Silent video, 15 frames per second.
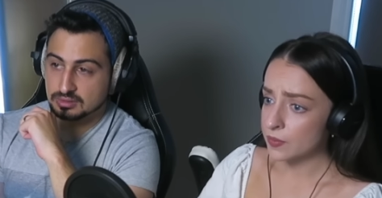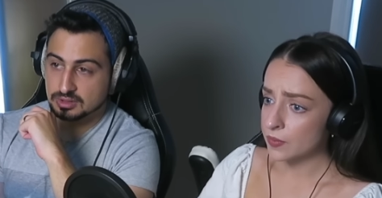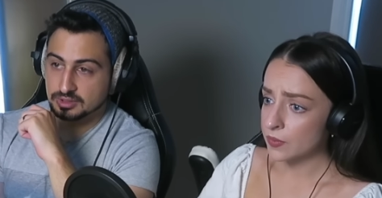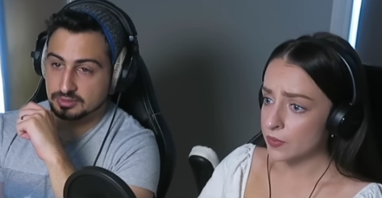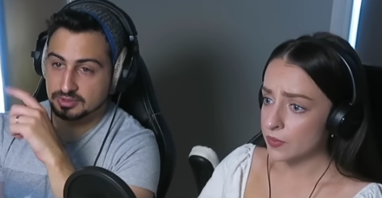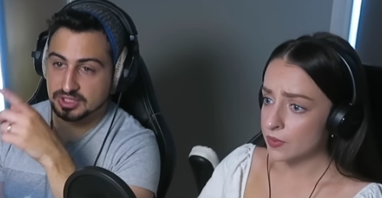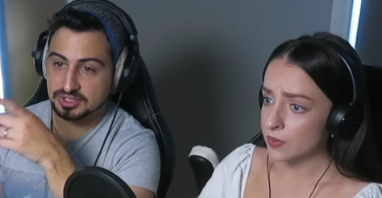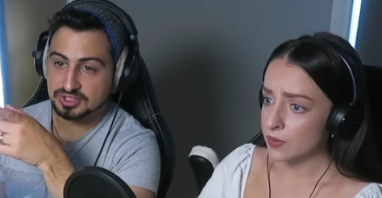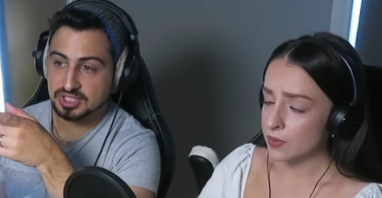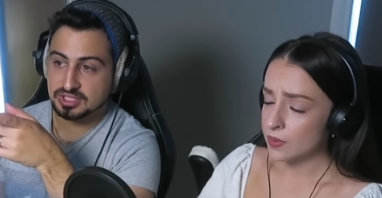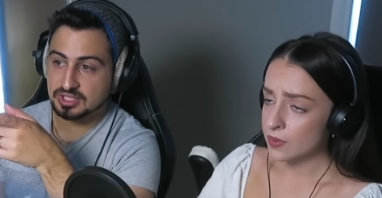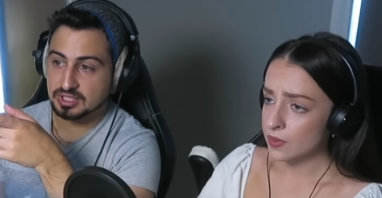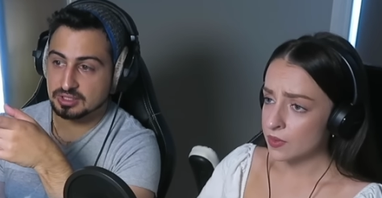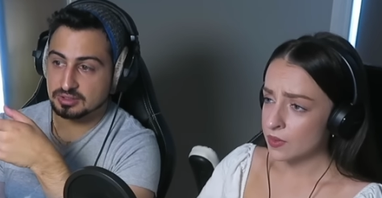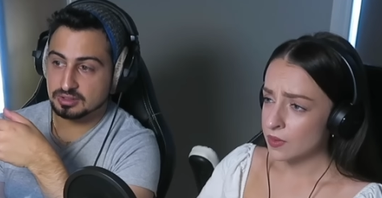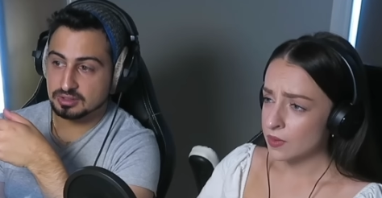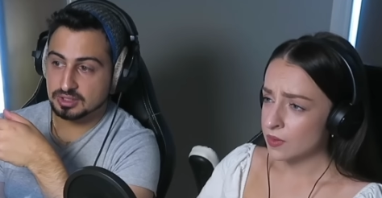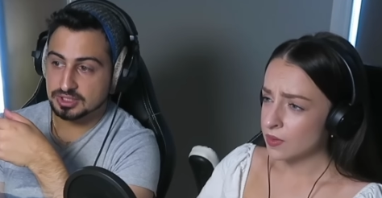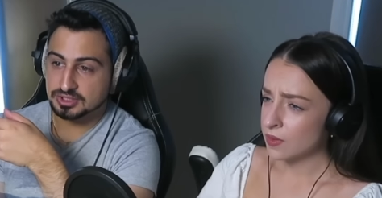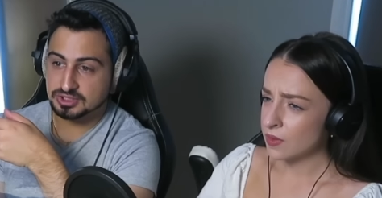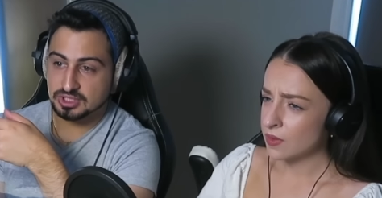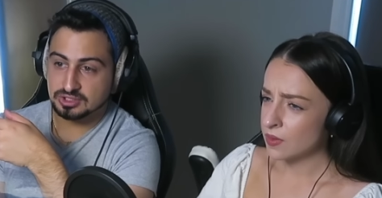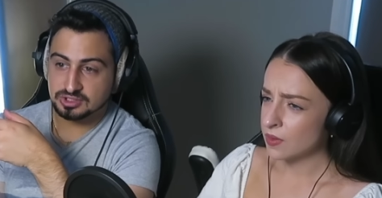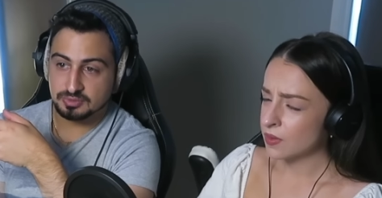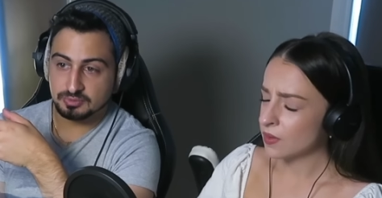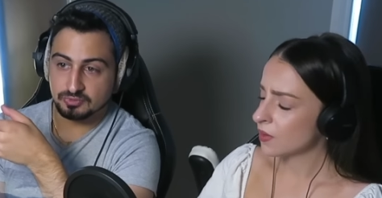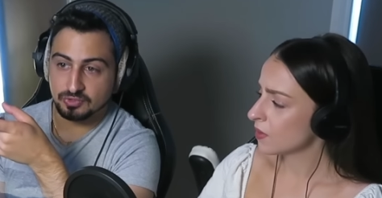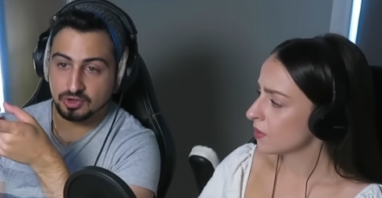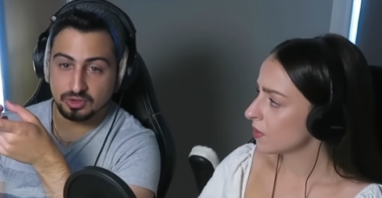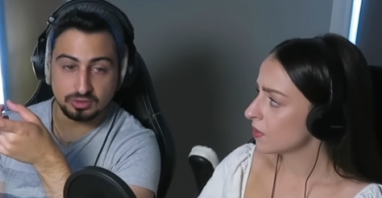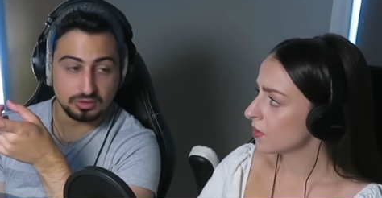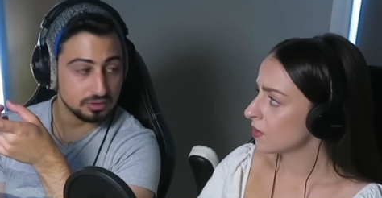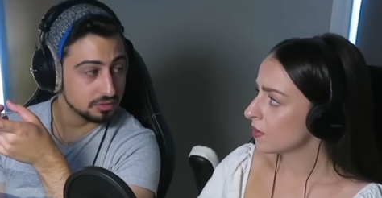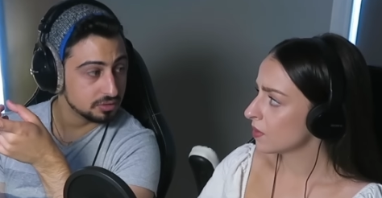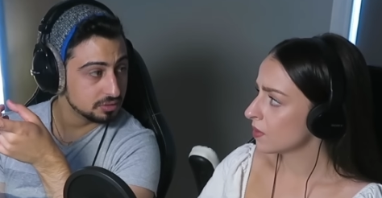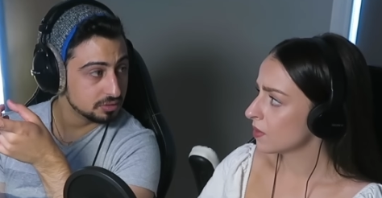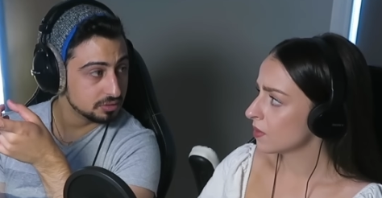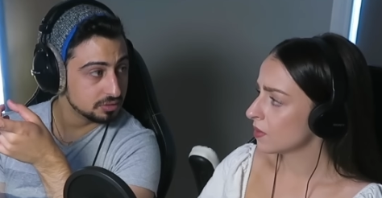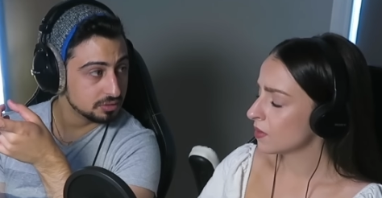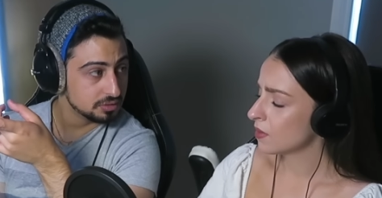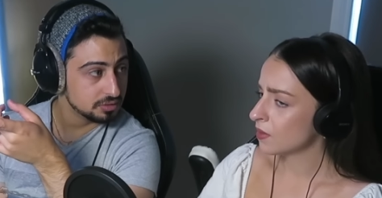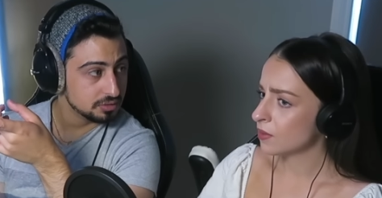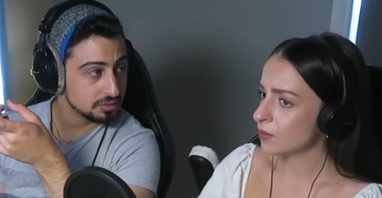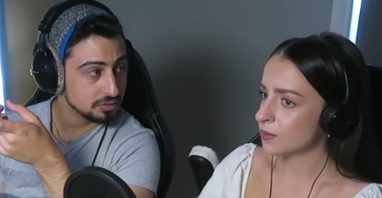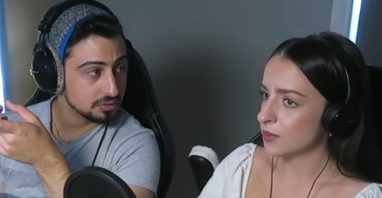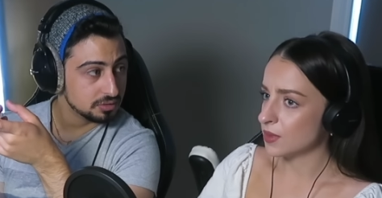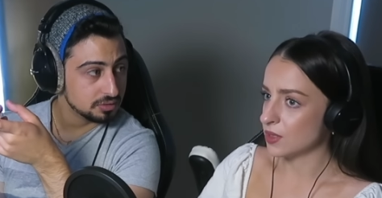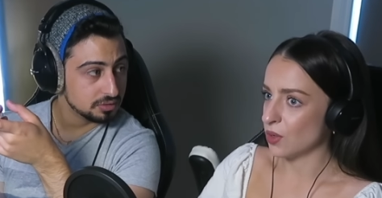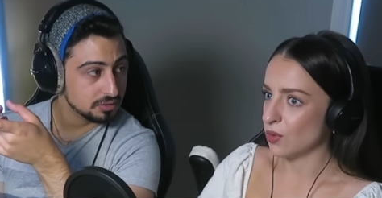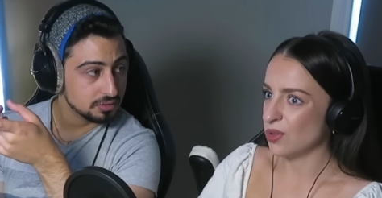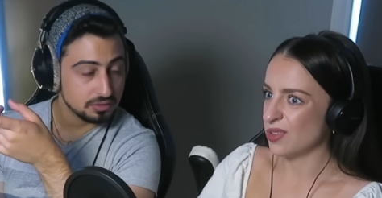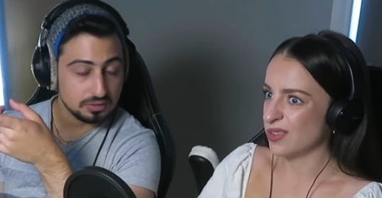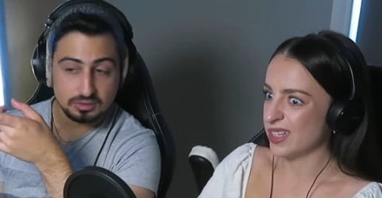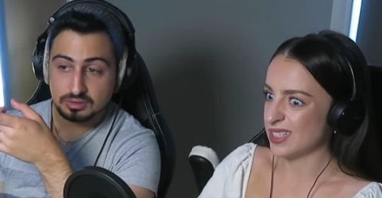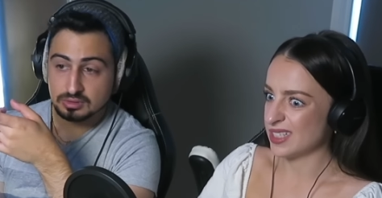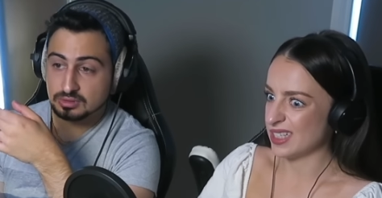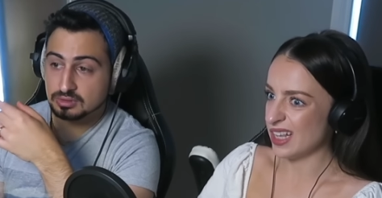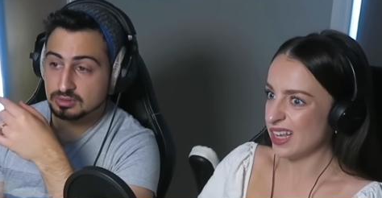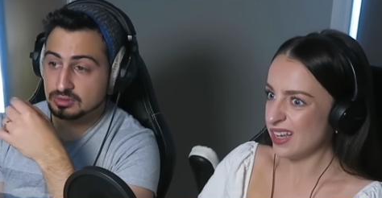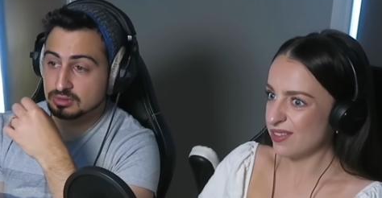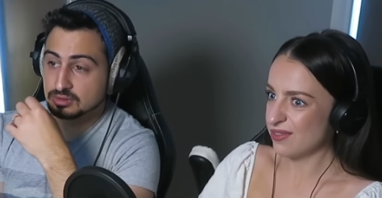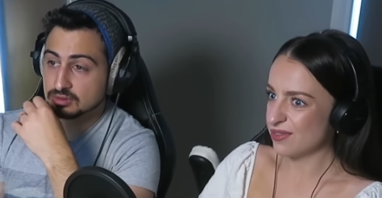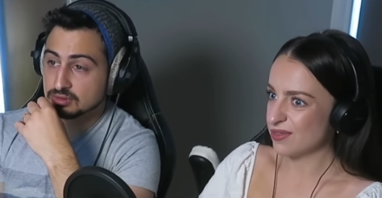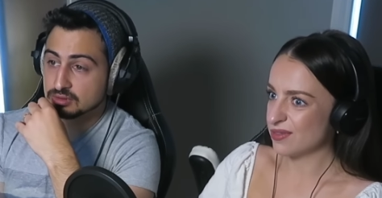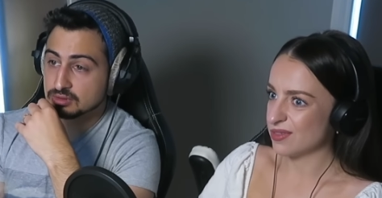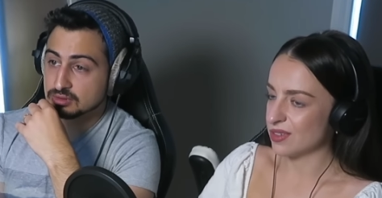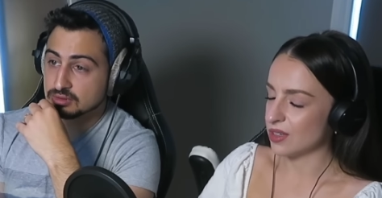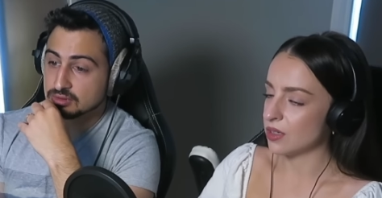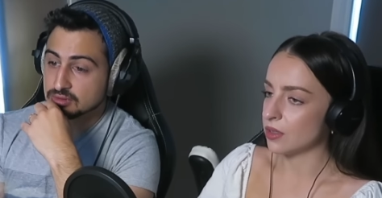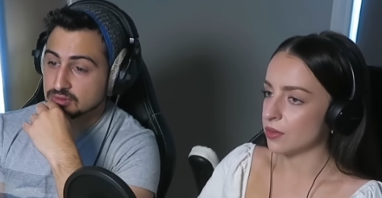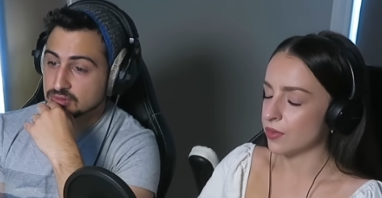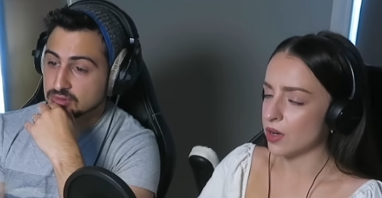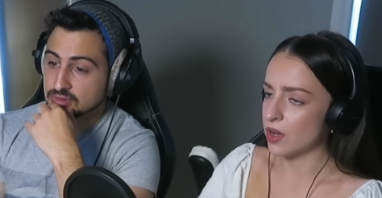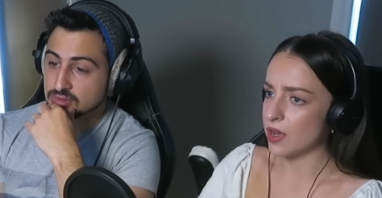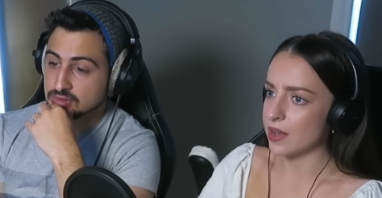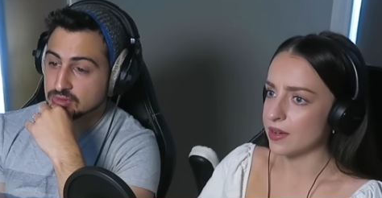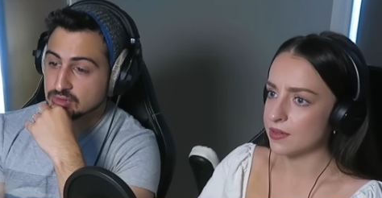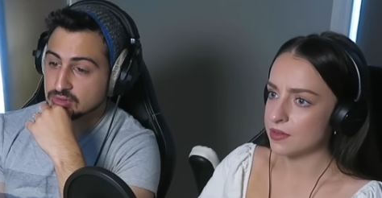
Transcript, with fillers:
Speaker 1: But they said that he's done something wrong.
Speaker 2: Stolen their slave? Oh, right.